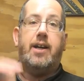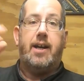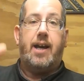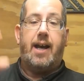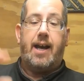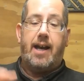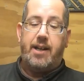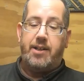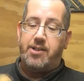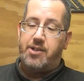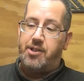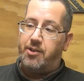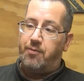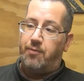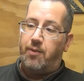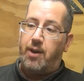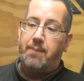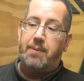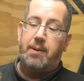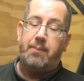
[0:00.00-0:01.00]
and the
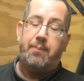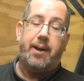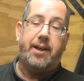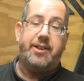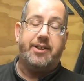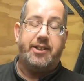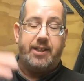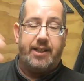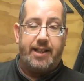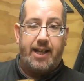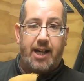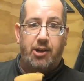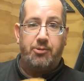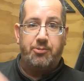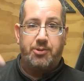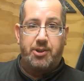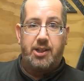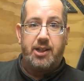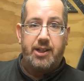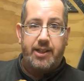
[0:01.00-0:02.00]
rubber basically
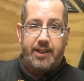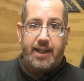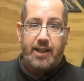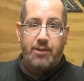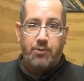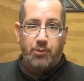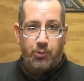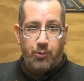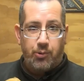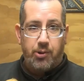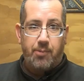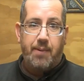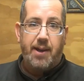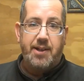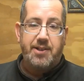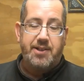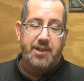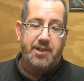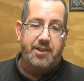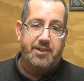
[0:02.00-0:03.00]
helps clean out all the
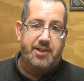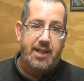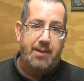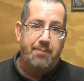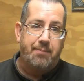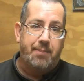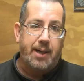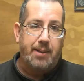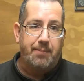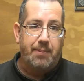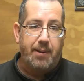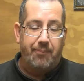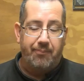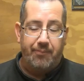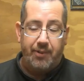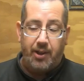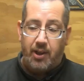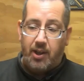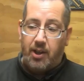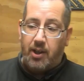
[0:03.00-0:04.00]
mess out the sandpaper
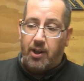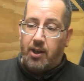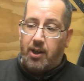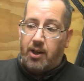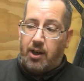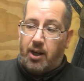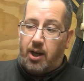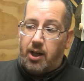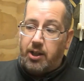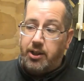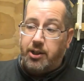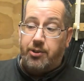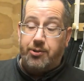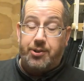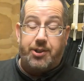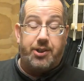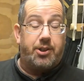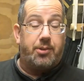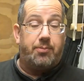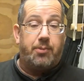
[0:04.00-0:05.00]
i
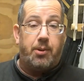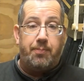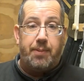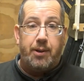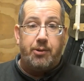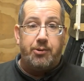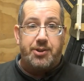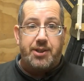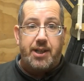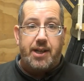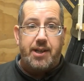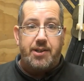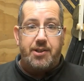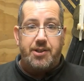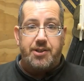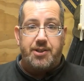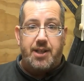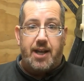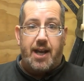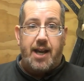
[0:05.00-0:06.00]
use this on my belt
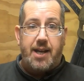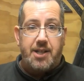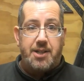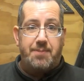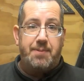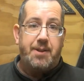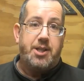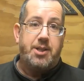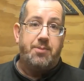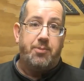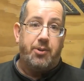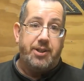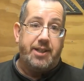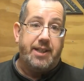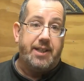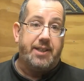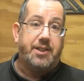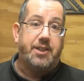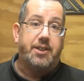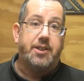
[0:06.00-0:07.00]
sanders and especially my
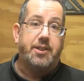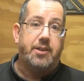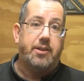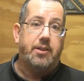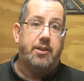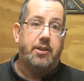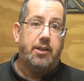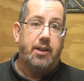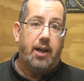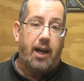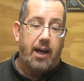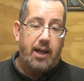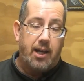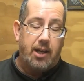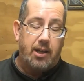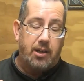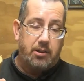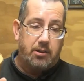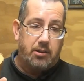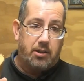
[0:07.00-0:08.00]
discs
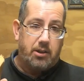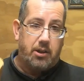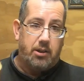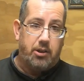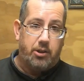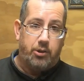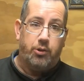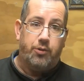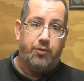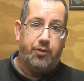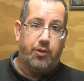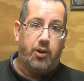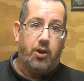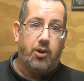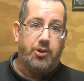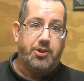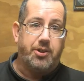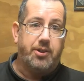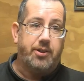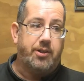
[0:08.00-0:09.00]
uh, an awful
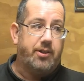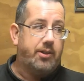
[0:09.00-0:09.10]
lot